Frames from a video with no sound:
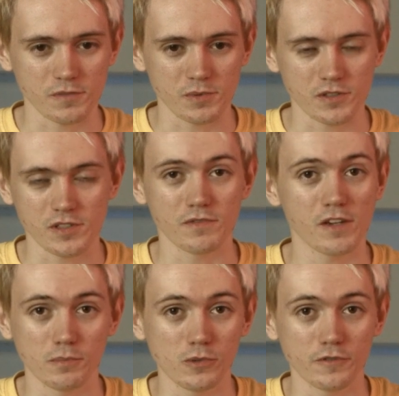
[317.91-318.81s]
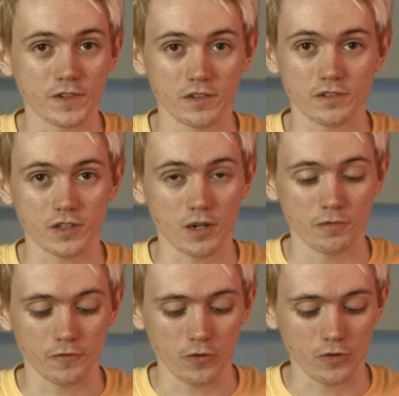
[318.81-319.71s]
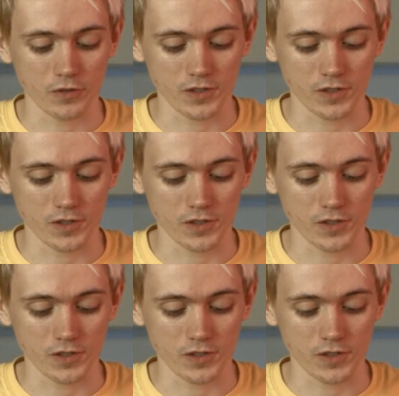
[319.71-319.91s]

is because I've never bought a Founders card before.